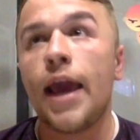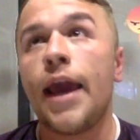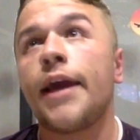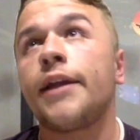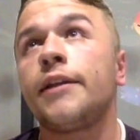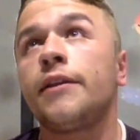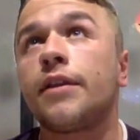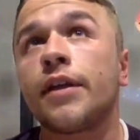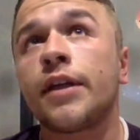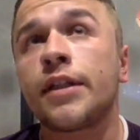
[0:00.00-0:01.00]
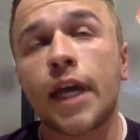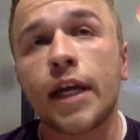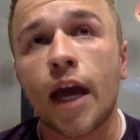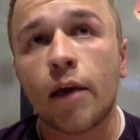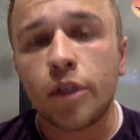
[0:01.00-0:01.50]
and uh, then
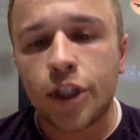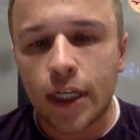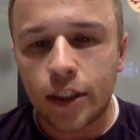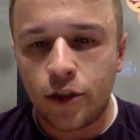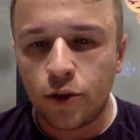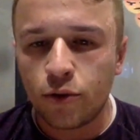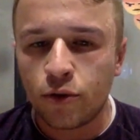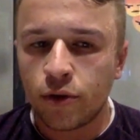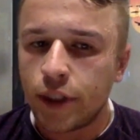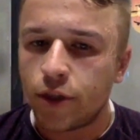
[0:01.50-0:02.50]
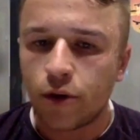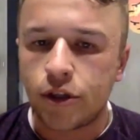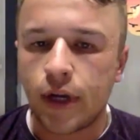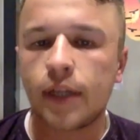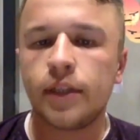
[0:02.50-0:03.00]
I will just do research
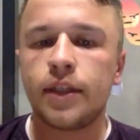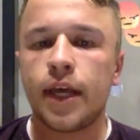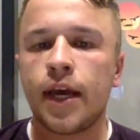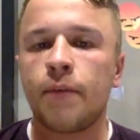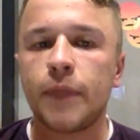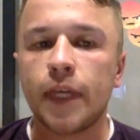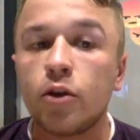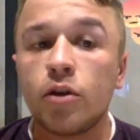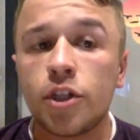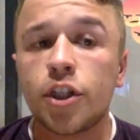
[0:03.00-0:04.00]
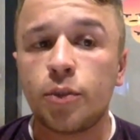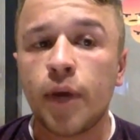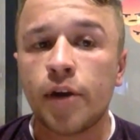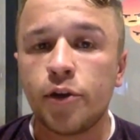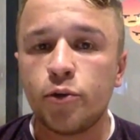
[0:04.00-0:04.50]
regarding the technologies we
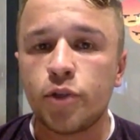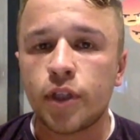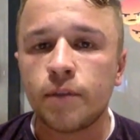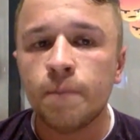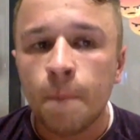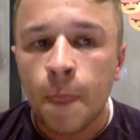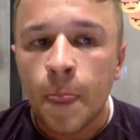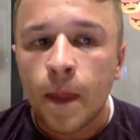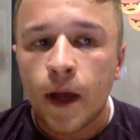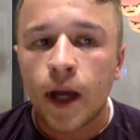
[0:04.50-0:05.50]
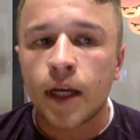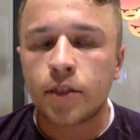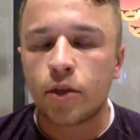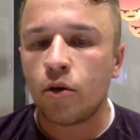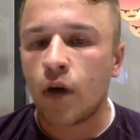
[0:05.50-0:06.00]
are using. Uh,
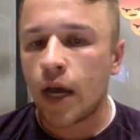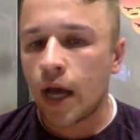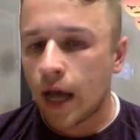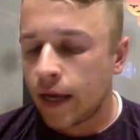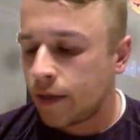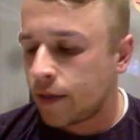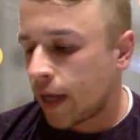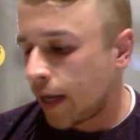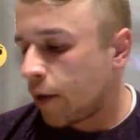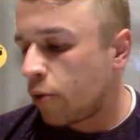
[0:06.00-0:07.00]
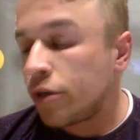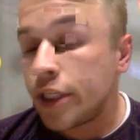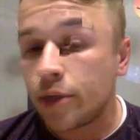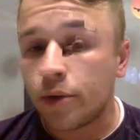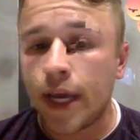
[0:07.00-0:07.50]
so I, I, I already
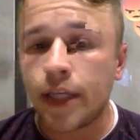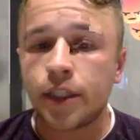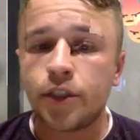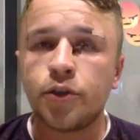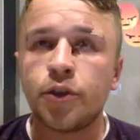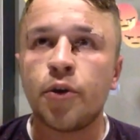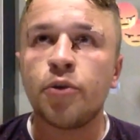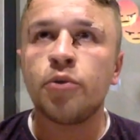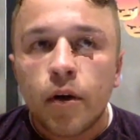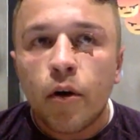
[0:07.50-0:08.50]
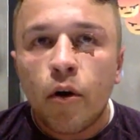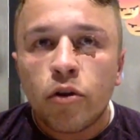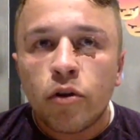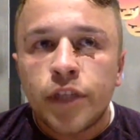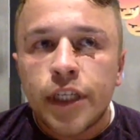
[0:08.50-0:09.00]
created, you know, all
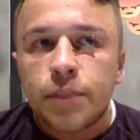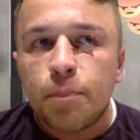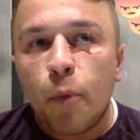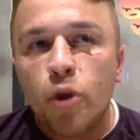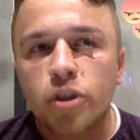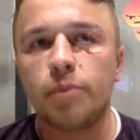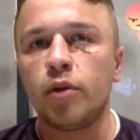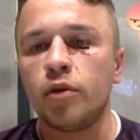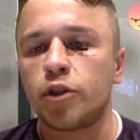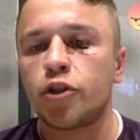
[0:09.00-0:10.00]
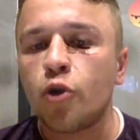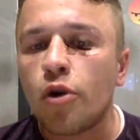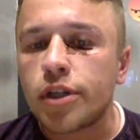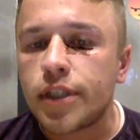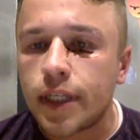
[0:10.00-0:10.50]
of these possible
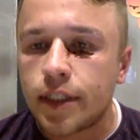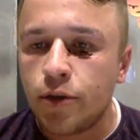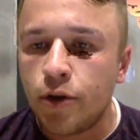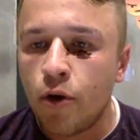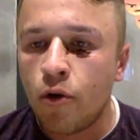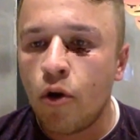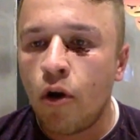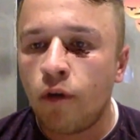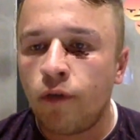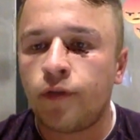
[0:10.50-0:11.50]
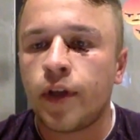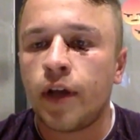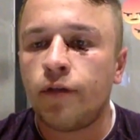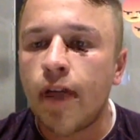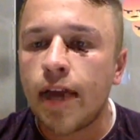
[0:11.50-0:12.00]
sources, you know, of yeah. uh,
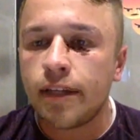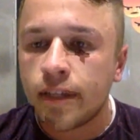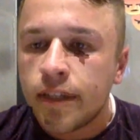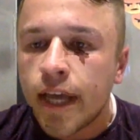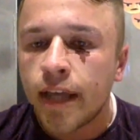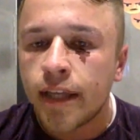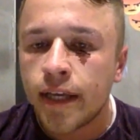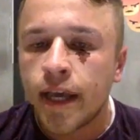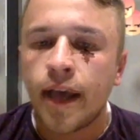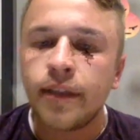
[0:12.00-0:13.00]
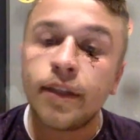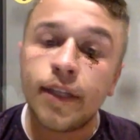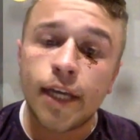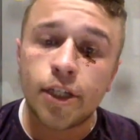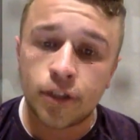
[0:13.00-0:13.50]
finding, yeah, yeah, yeah, and
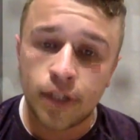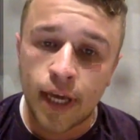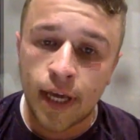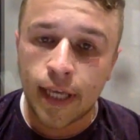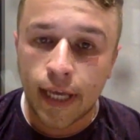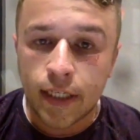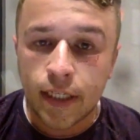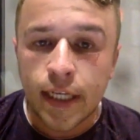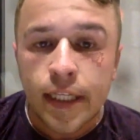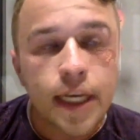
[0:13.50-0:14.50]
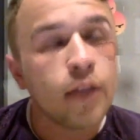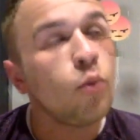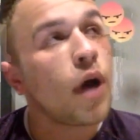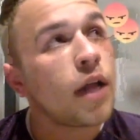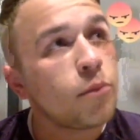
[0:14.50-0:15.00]
engaging the candidates. And
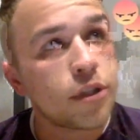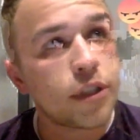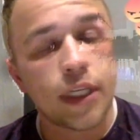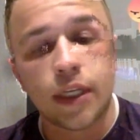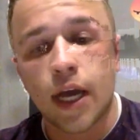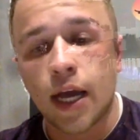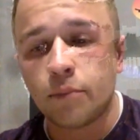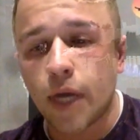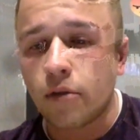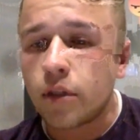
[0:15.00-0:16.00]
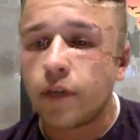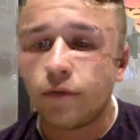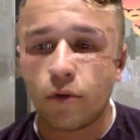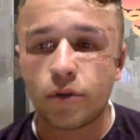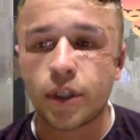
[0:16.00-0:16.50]
one more thing I'm currently
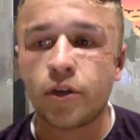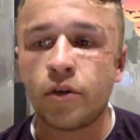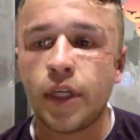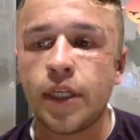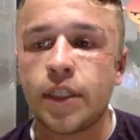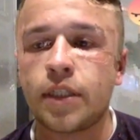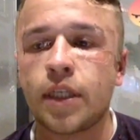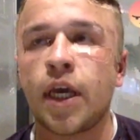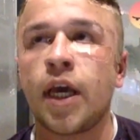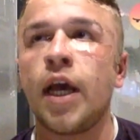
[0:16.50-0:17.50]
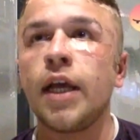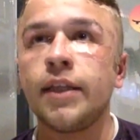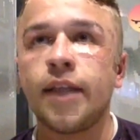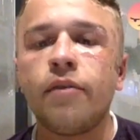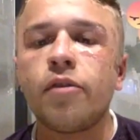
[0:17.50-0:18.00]
focusing on is uh,
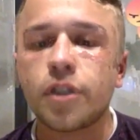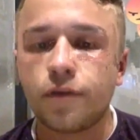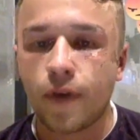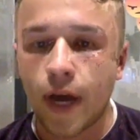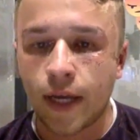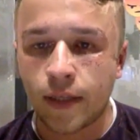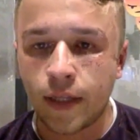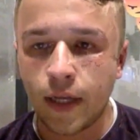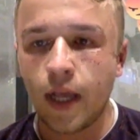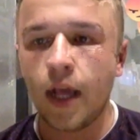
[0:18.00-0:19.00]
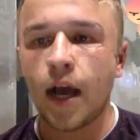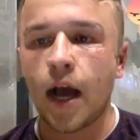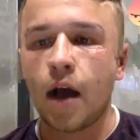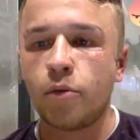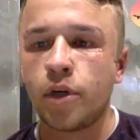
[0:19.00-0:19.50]
diversifying
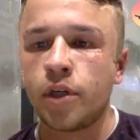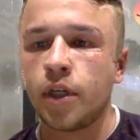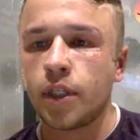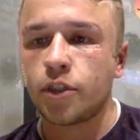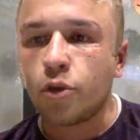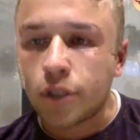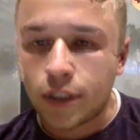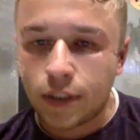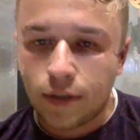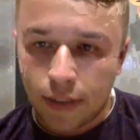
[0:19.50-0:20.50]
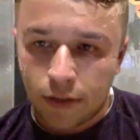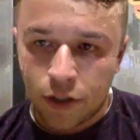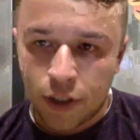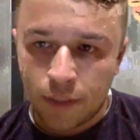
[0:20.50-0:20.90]
our sourcing strategy.